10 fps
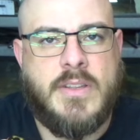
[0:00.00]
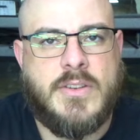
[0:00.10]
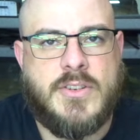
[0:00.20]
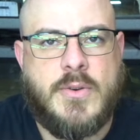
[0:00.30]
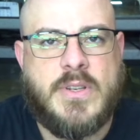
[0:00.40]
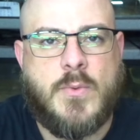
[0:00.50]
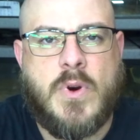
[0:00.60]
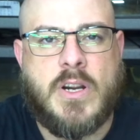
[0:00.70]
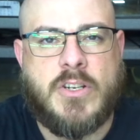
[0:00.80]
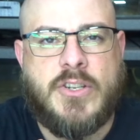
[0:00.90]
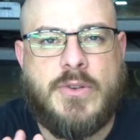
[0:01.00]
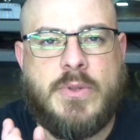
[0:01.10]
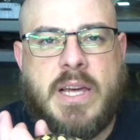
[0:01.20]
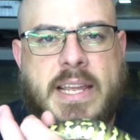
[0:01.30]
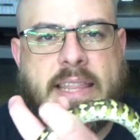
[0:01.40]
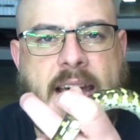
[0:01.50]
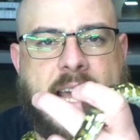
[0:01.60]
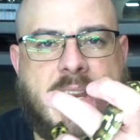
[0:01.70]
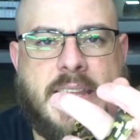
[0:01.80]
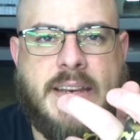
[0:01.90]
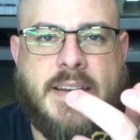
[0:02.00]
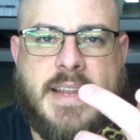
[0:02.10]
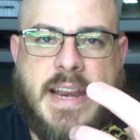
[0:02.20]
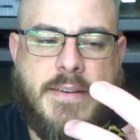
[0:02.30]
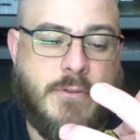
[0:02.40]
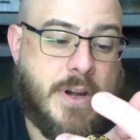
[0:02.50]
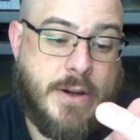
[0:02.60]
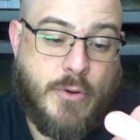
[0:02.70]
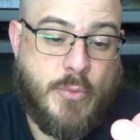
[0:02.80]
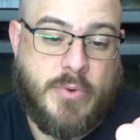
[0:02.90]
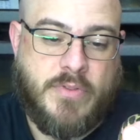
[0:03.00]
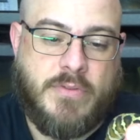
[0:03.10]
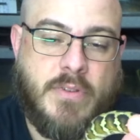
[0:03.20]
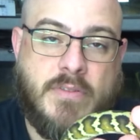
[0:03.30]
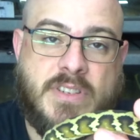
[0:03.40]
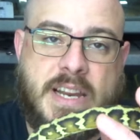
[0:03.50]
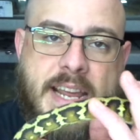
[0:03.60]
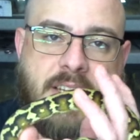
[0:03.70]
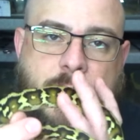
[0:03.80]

there's always one or two like that in, in every group of, of snakes.